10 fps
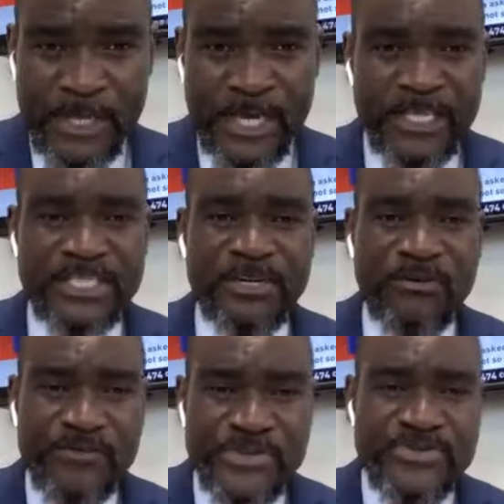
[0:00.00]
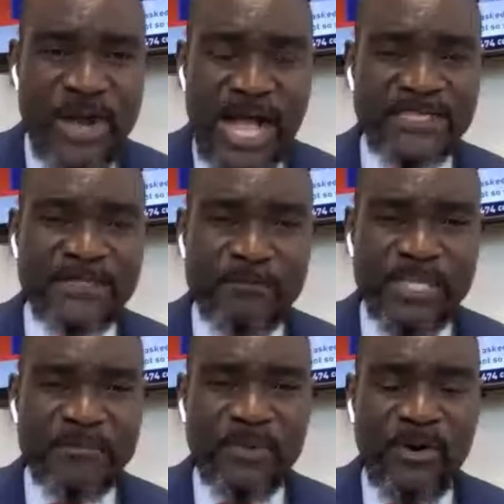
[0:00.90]
Instead of you as the
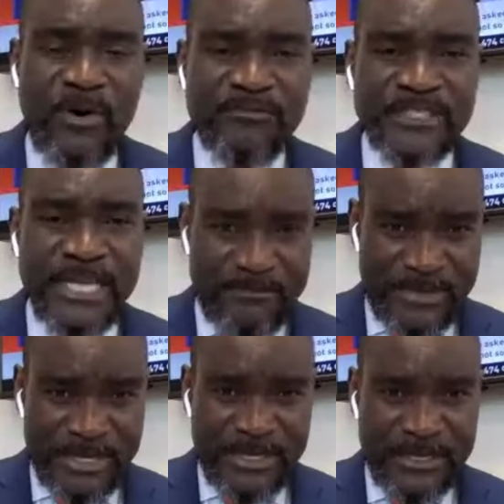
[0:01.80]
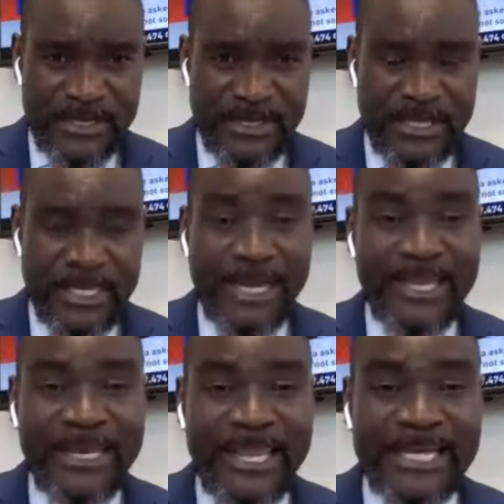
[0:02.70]
people of Zambia
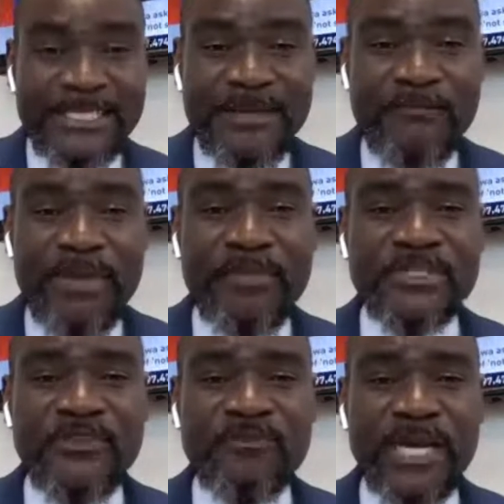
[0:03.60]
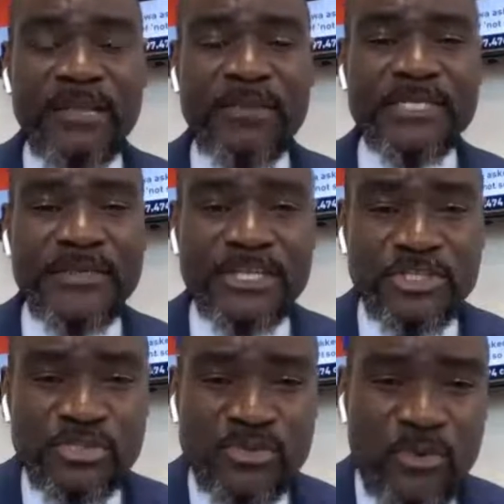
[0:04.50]
electing members of parliament that
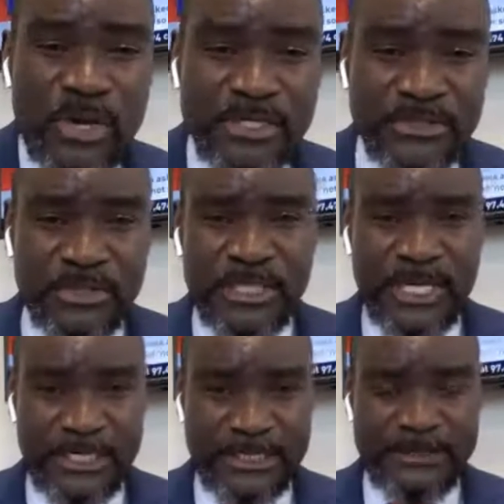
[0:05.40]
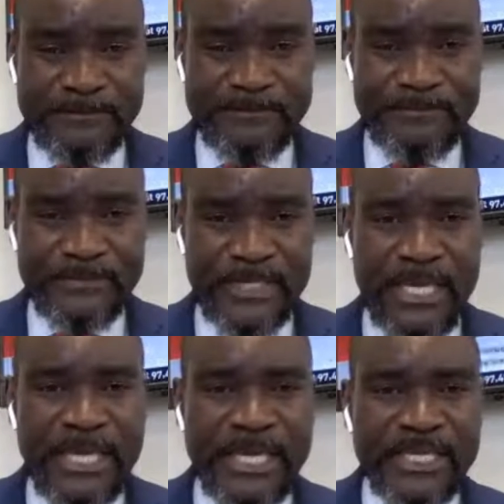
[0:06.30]
you want to elect,
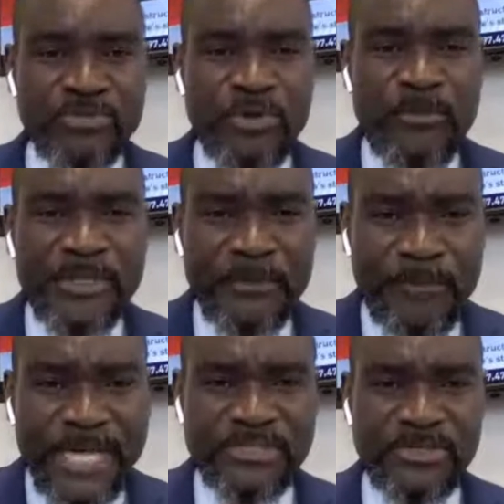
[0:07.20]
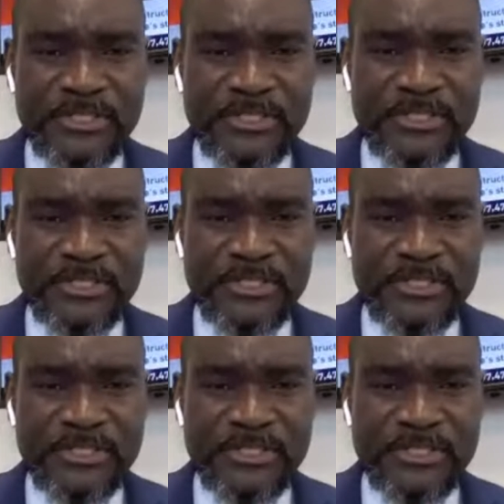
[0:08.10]
it will be the Patriotic Front